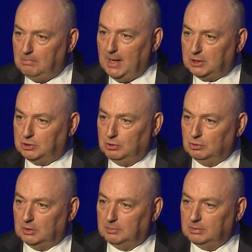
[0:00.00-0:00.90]
back to
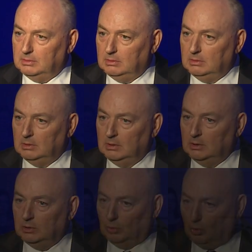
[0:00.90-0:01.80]
Europe. to